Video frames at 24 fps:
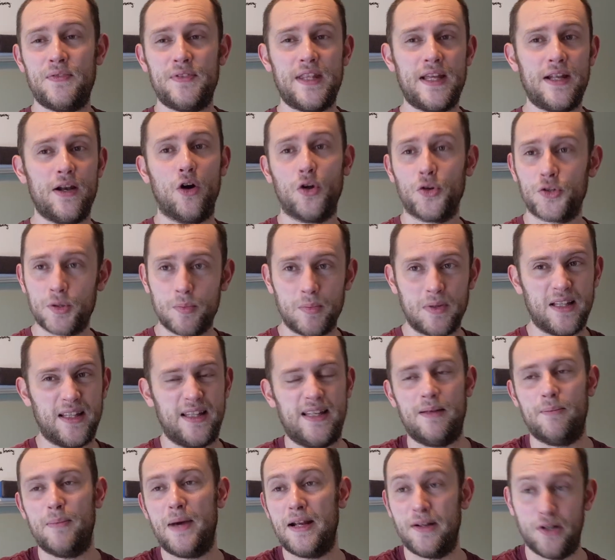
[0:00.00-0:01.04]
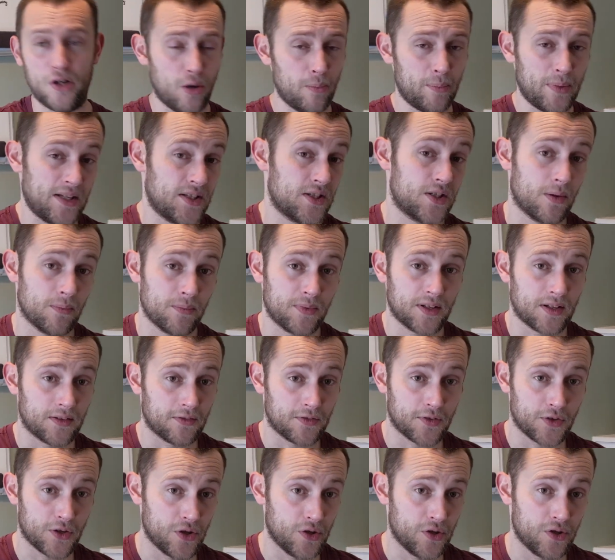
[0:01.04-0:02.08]
then ultimately it might not be something
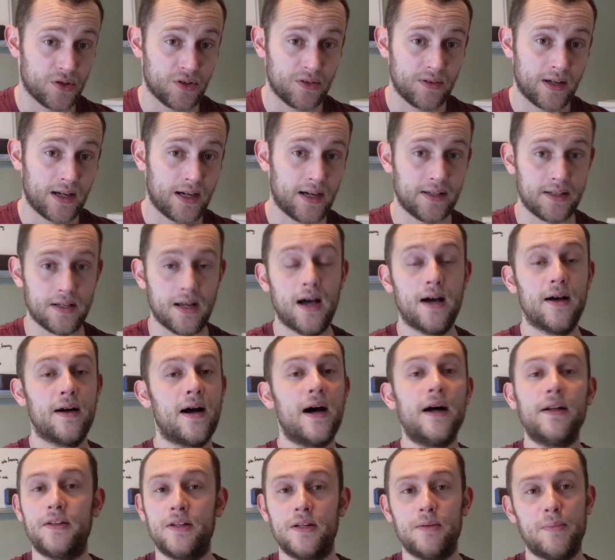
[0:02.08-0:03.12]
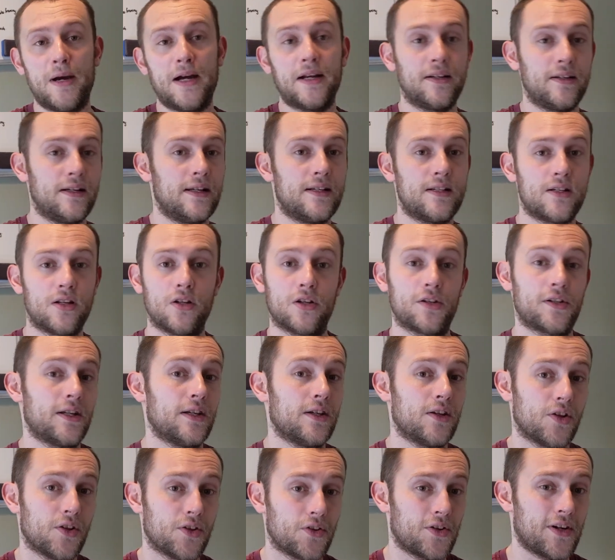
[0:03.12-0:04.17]
for you, and you might need to look
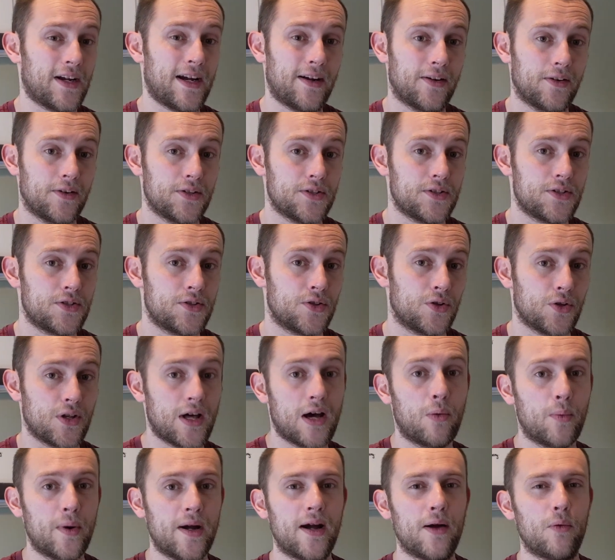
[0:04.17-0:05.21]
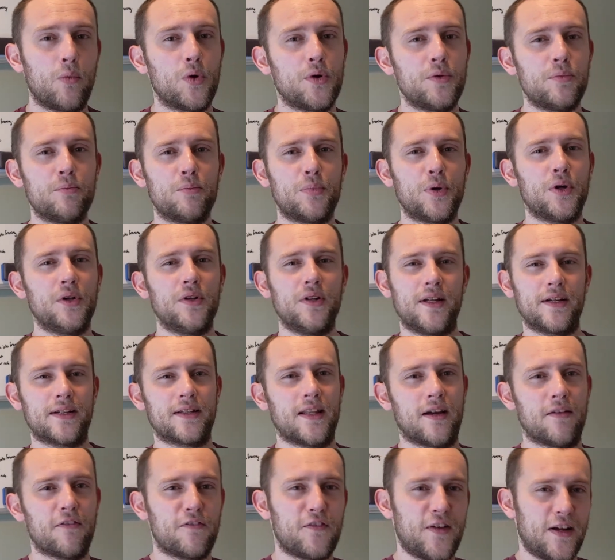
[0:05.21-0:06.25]
into other areas. So that way I wouldn't put like
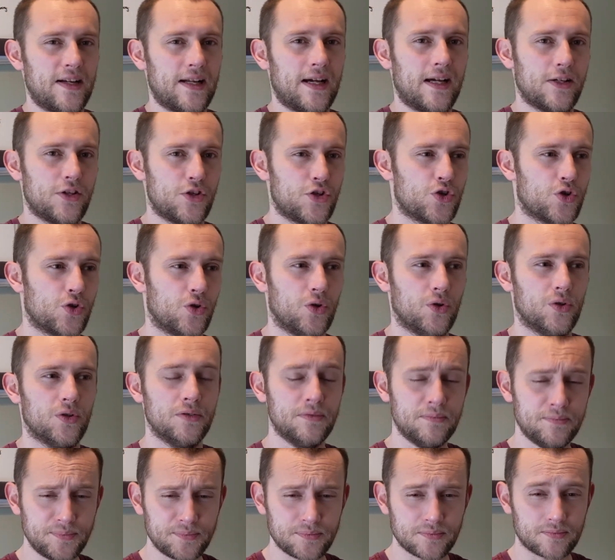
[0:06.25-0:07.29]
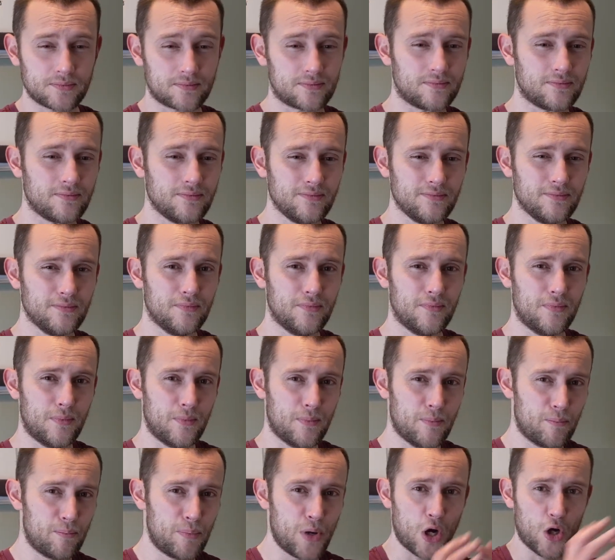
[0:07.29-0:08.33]
that financial
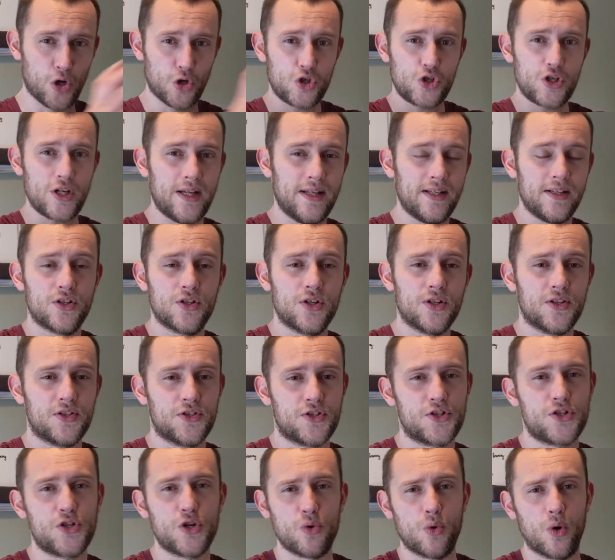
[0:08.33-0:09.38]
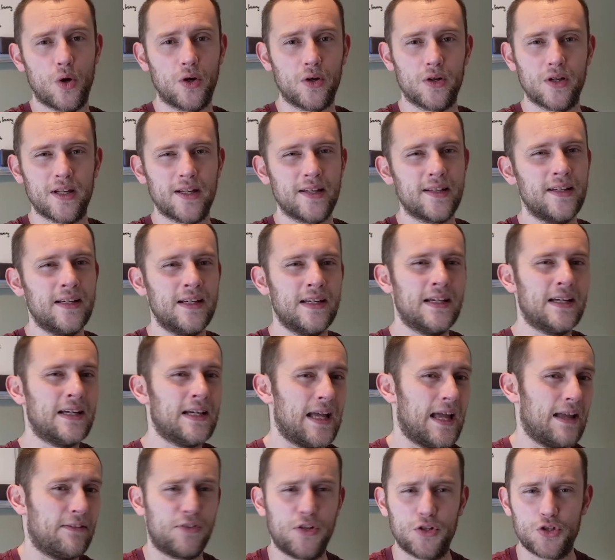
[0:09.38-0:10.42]
push into it so early
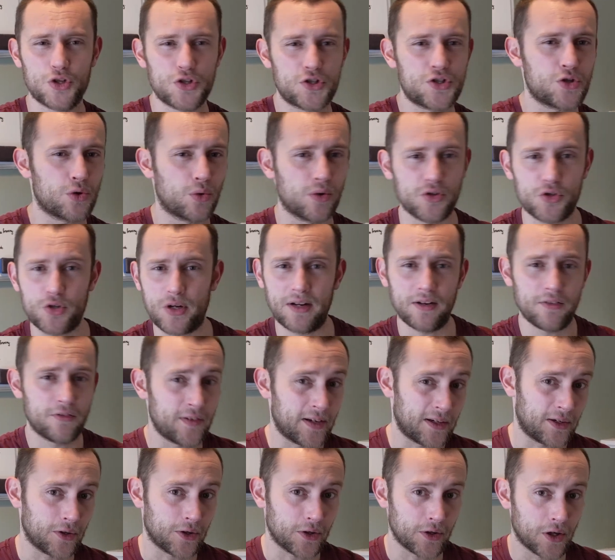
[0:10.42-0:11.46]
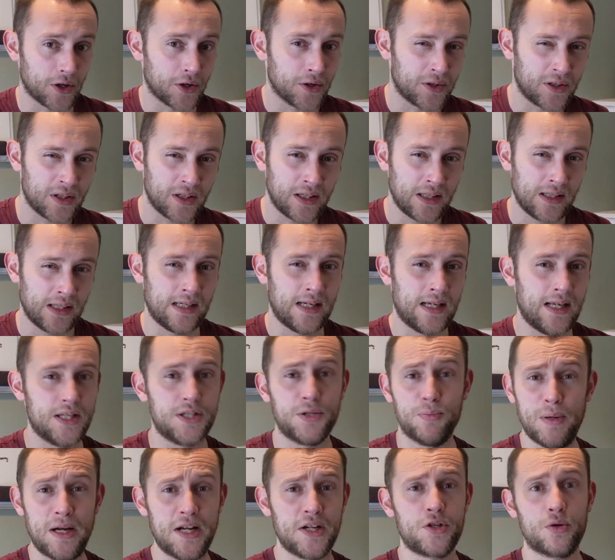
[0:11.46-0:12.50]
if you're just sort of trying to figure it out,
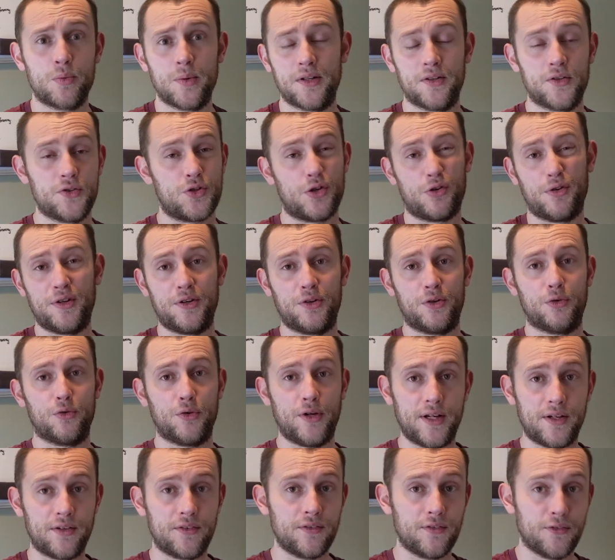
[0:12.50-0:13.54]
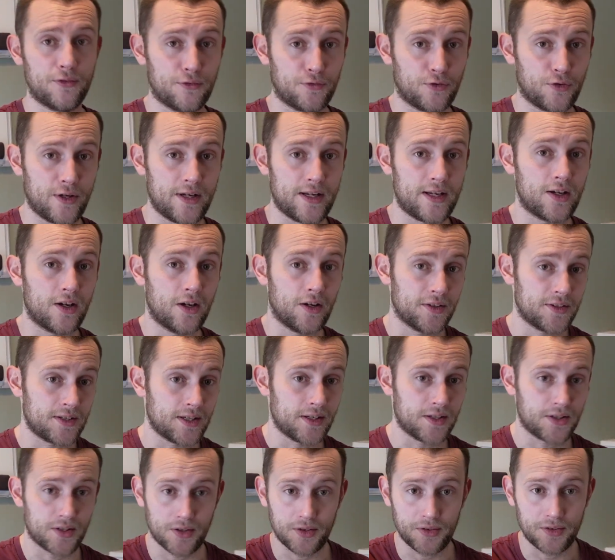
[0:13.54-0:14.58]
especially when there's already great free
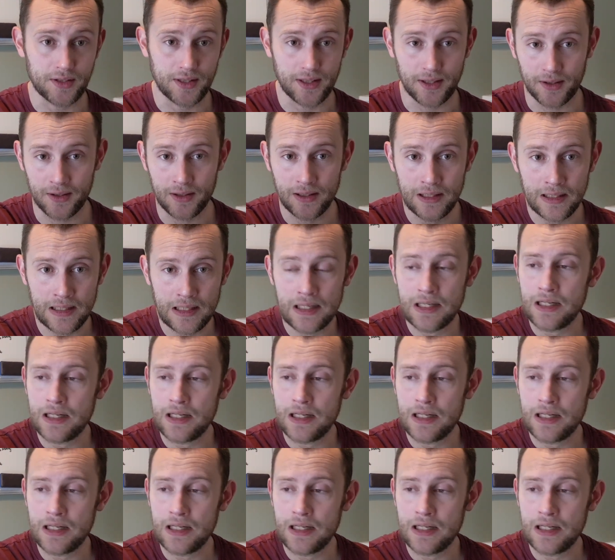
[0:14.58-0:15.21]
content out there.